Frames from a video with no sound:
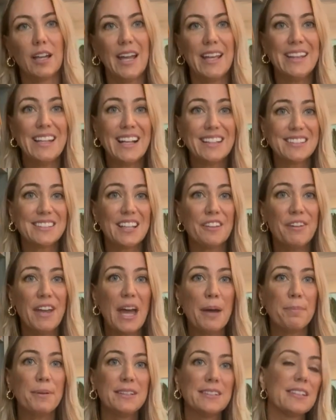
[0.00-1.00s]
And that stuff
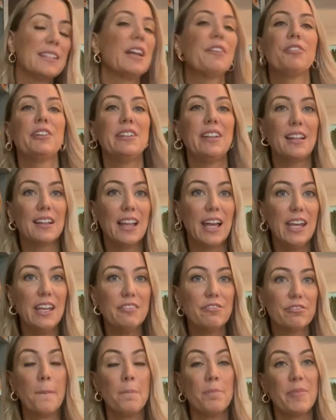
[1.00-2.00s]
happens in everyday life.